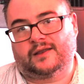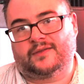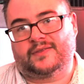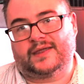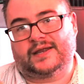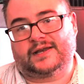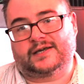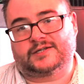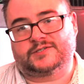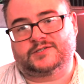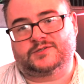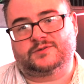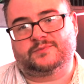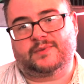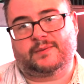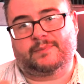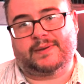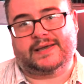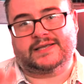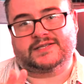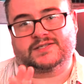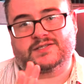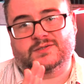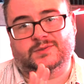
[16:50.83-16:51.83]
And then I do my
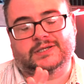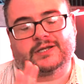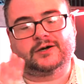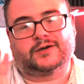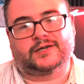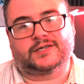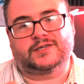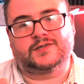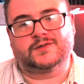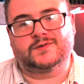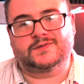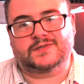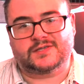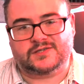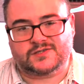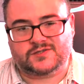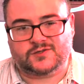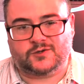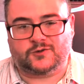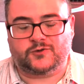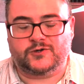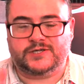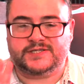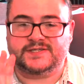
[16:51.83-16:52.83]
best to align user
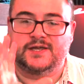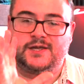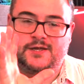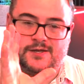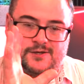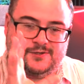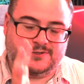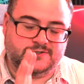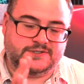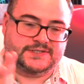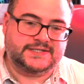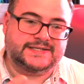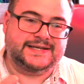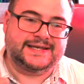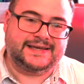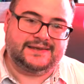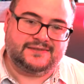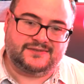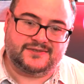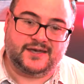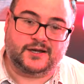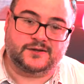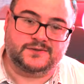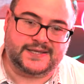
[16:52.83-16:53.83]
stories
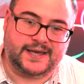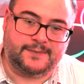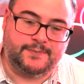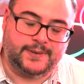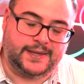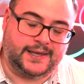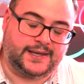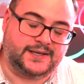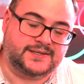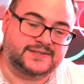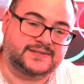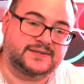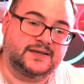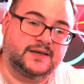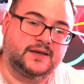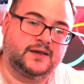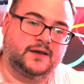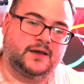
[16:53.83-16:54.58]
underneath those epics